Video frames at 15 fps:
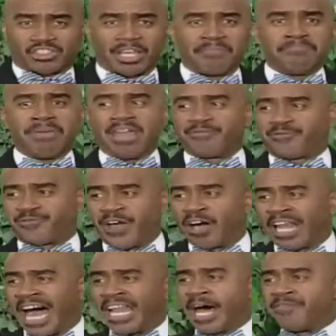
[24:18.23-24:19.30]
Cement right.
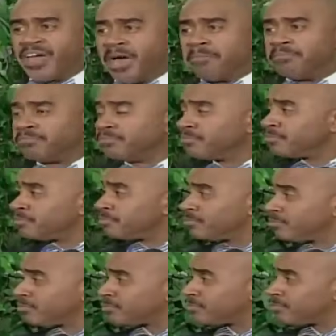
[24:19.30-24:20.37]
fell out of him. That's
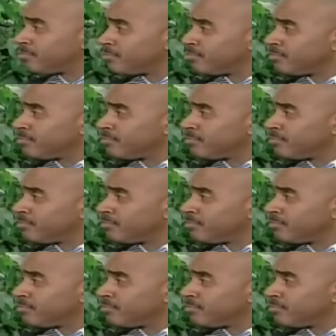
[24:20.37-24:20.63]
right.